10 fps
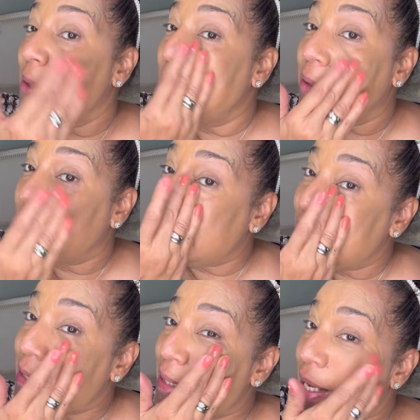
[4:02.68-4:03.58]
because it
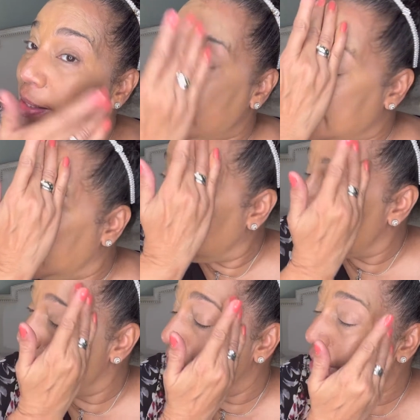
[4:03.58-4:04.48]
sets on
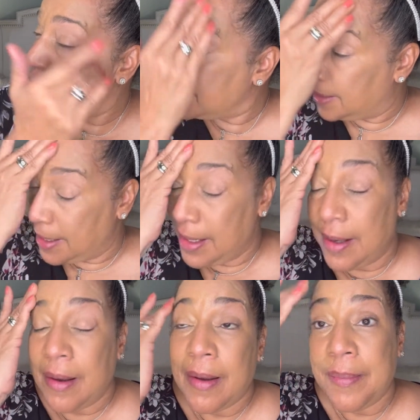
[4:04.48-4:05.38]
your face.
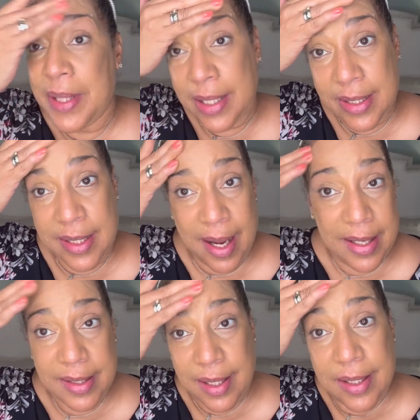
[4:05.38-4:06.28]
I mean, it's nice
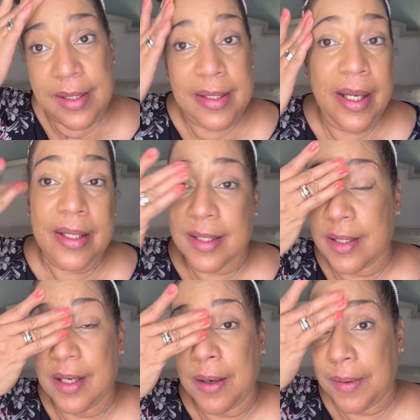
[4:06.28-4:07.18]
that it sets.
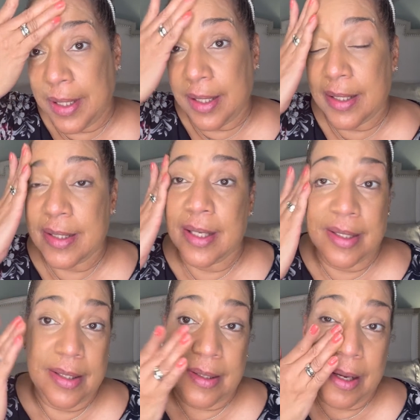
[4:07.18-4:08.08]
Again, it says
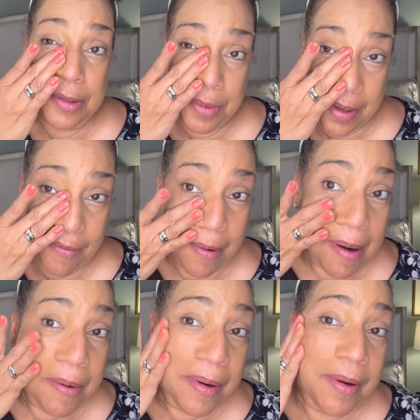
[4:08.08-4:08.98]
it's got
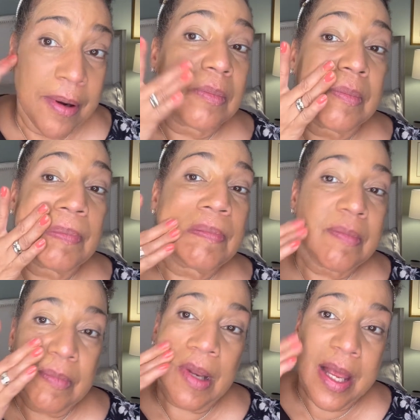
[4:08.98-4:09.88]
24-hour
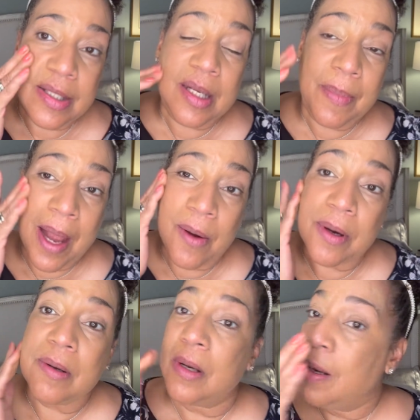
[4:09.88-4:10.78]
lasting power,
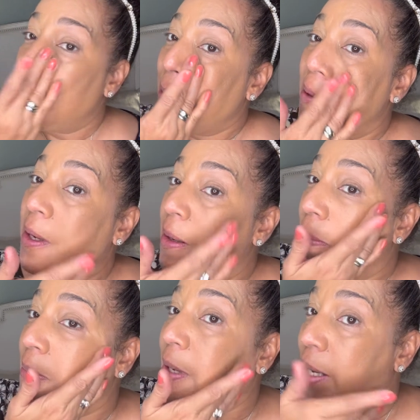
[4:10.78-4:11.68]

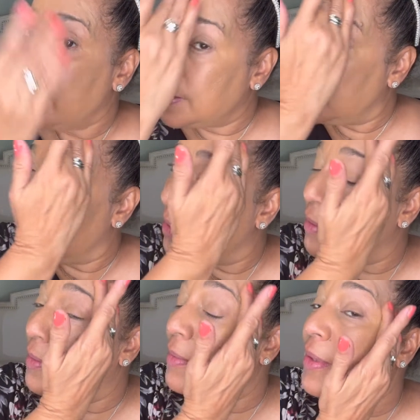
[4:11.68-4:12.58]
but
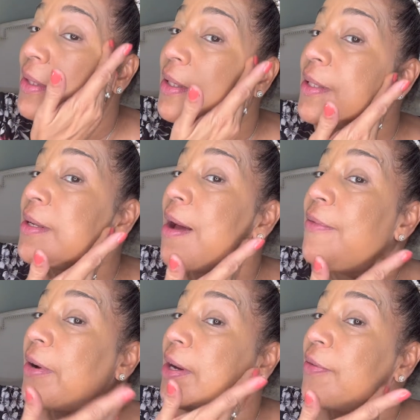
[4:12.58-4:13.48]
it is not
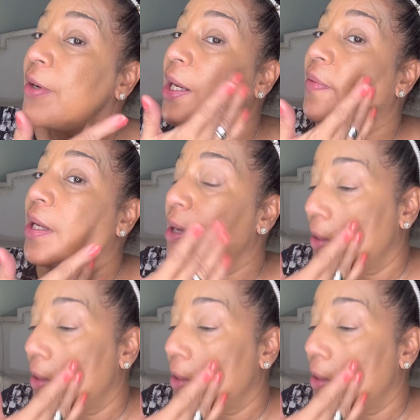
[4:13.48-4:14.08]
very forgiving